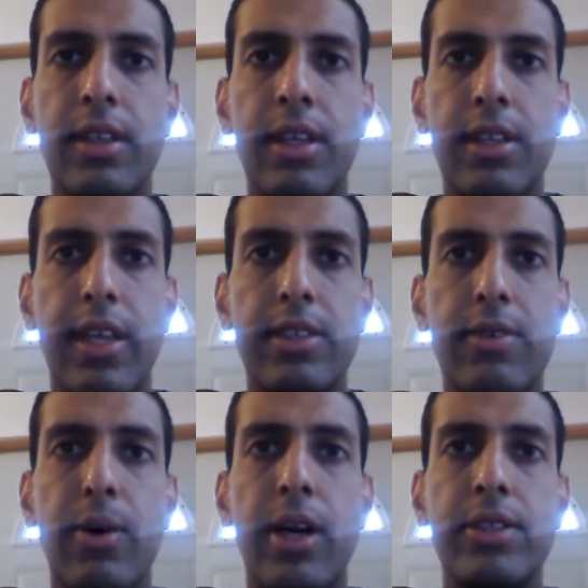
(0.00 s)
Thanks
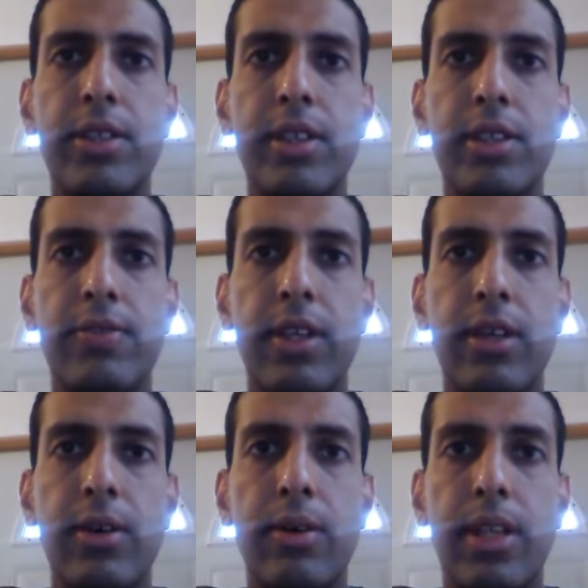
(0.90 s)
for watching this
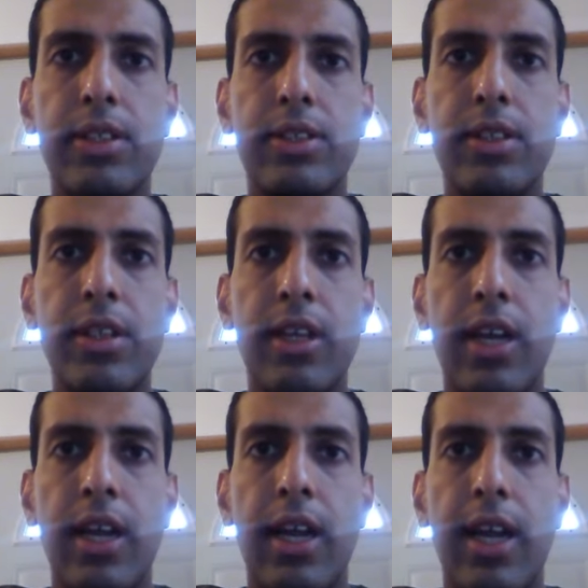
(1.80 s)
video lecture,
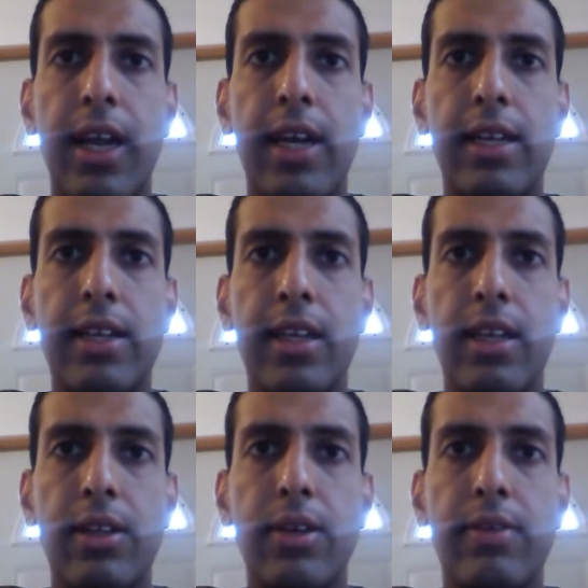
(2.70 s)
and
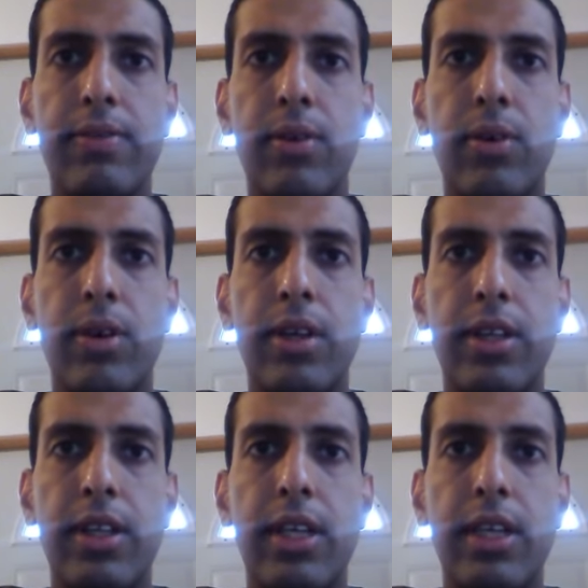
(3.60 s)
look for
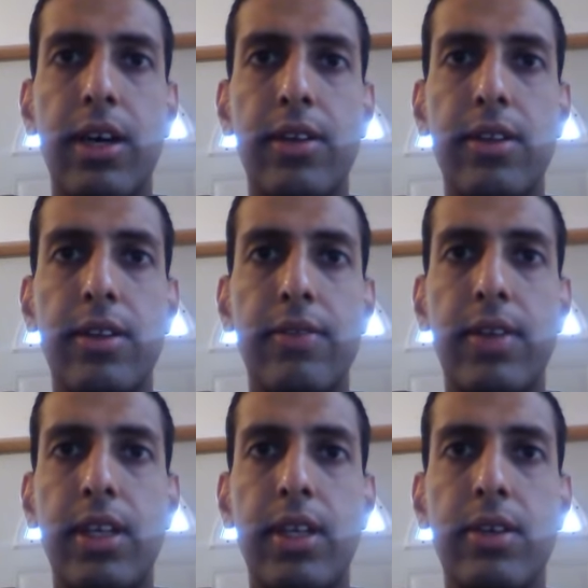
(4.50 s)
the other
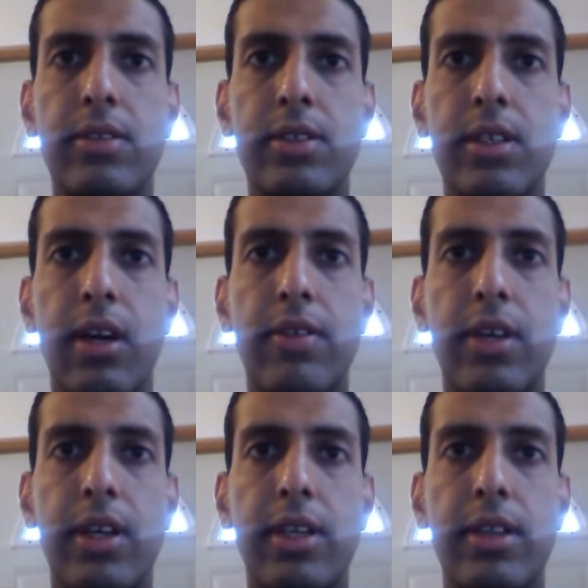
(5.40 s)
videos
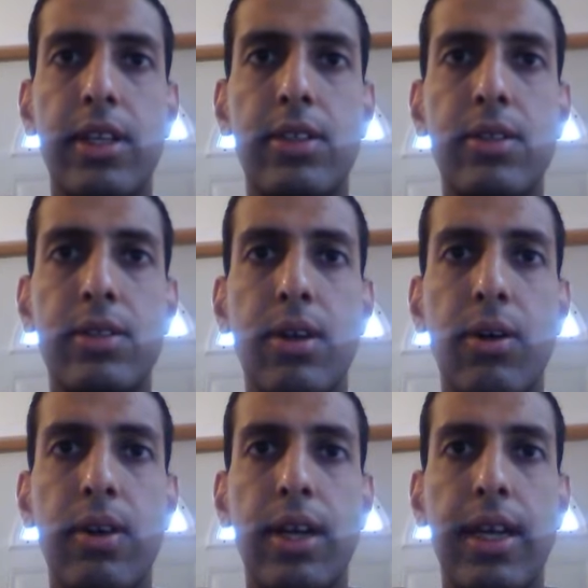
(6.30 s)
covering the
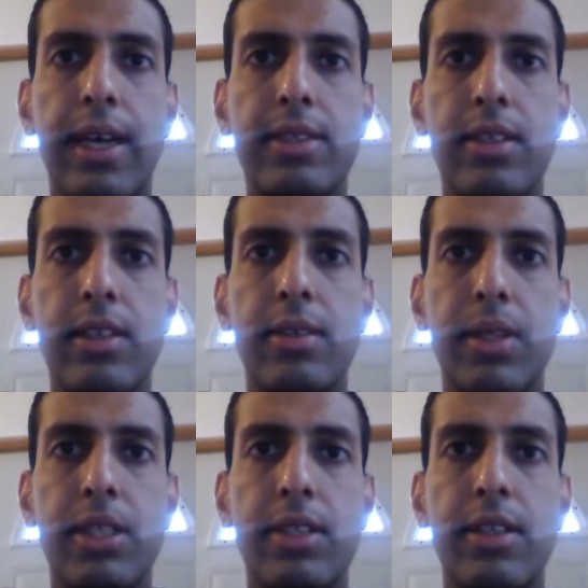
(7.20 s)
2-stroke gasoline
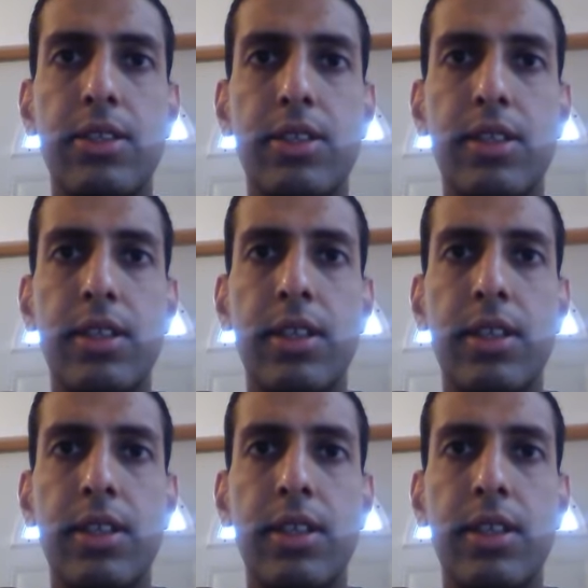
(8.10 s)
piston engine,